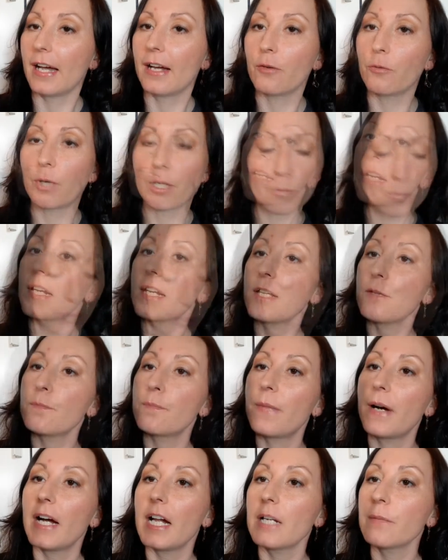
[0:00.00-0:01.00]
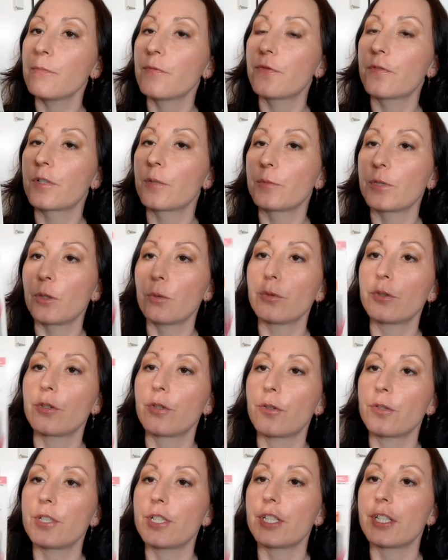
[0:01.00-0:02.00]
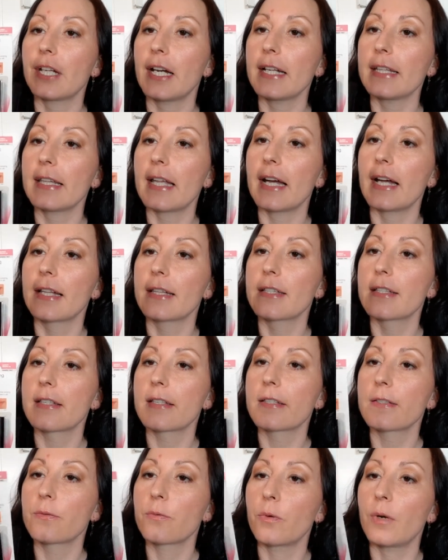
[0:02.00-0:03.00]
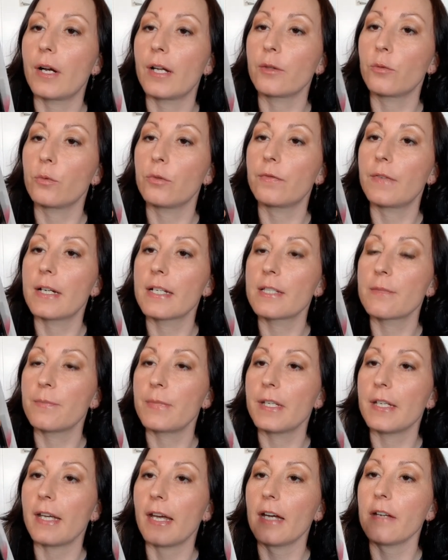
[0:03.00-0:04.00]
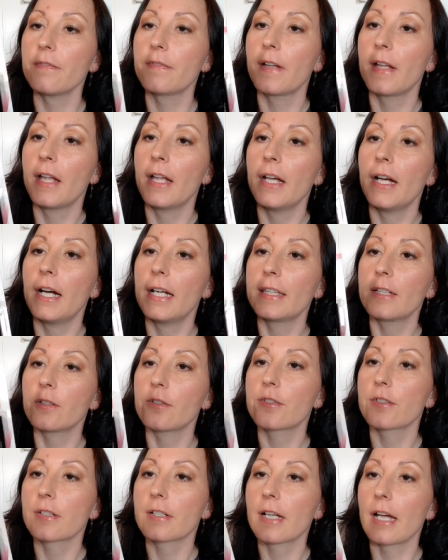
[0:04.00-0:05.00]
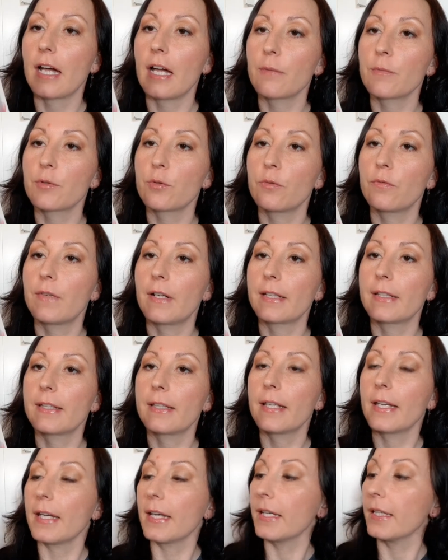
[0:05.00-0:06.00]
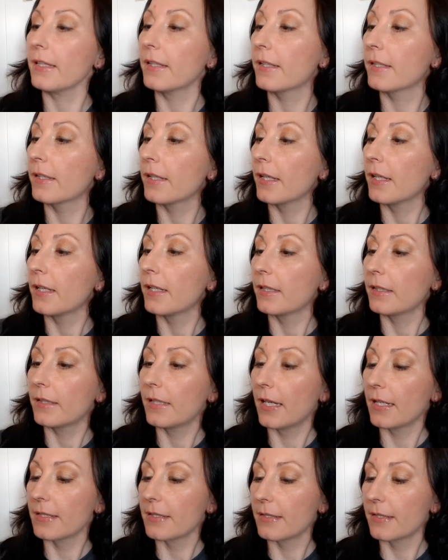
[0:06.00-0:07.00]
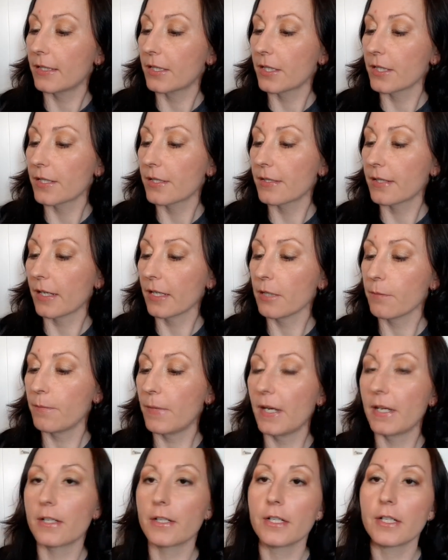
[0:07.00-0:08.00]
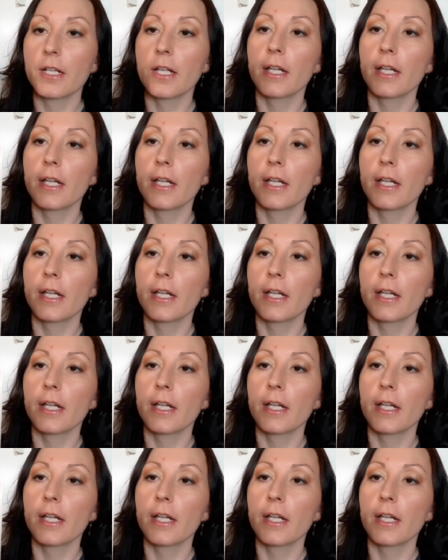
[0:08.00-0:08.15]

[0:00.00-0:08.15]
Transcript: one more lip balm from Neutrogena. That's one with SPF and also comes with a tint. That's their Sunnyberry.